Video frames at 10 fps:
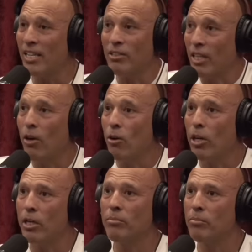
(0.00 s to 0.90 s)
was like,
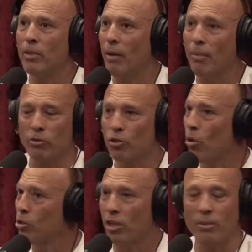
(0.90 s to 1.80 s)
okay, I'm a
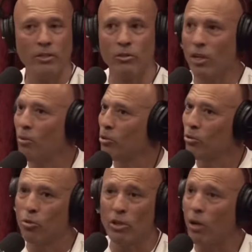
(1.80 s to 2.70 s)
soldier, man. You tell me to
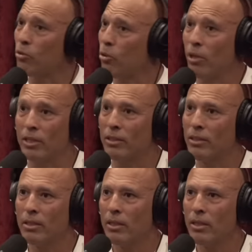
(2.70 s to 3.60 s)
do it, I'll do it.
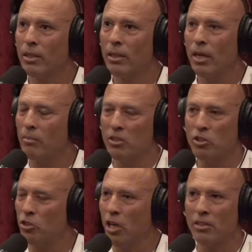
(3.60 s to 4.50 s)
There's
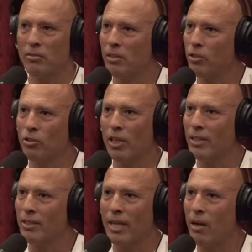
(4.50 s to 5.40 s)
not a
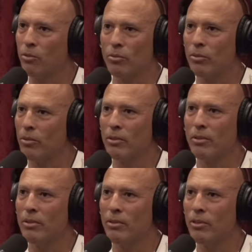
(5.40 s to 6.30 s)
doubt.
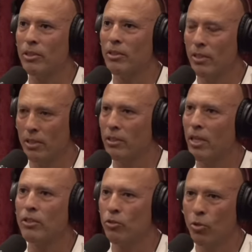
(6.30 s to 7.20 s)
You see, they say
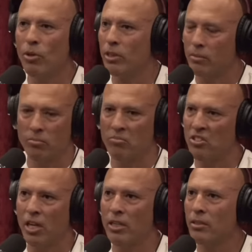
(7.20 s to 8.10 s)
do it,
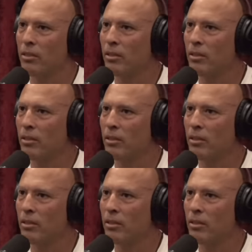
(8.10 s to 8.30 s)
done.